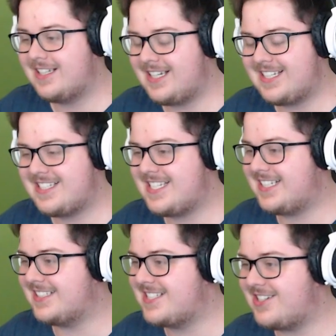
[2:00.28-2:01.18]
Oh
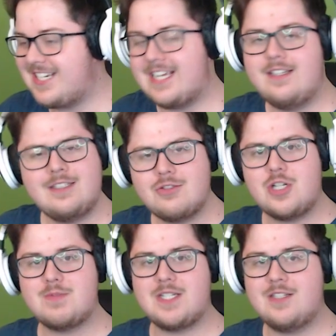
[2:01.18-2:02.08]
dear, so yeah,
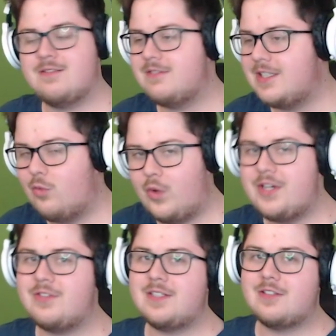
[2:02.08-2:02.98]
Hilltop Zone, one
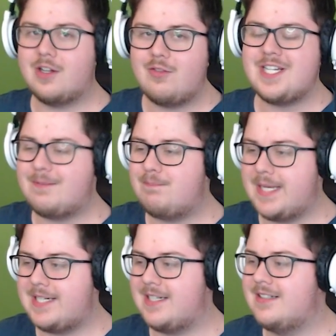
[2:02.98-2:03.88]
of the
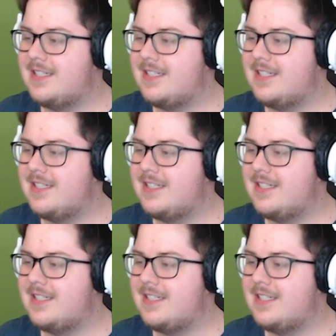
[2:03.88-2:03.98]
better